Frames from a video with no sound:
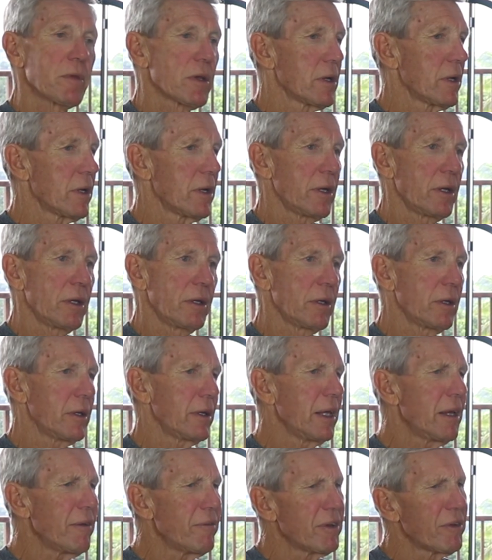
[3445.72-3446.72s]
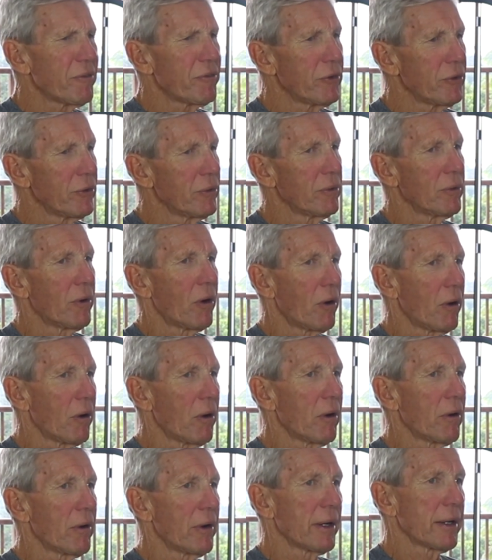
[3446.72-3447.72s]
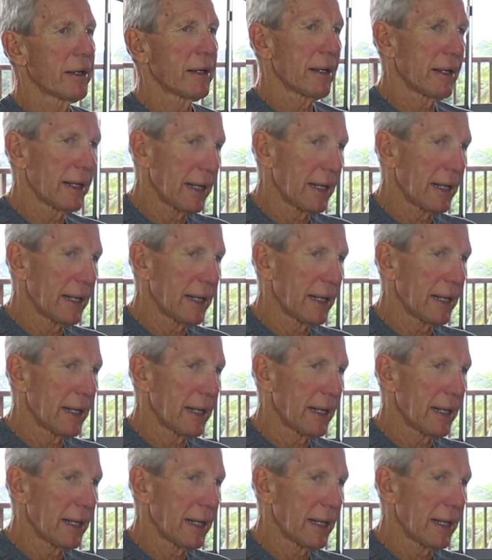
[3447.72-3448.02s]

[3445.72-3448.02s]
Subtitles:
Even if you are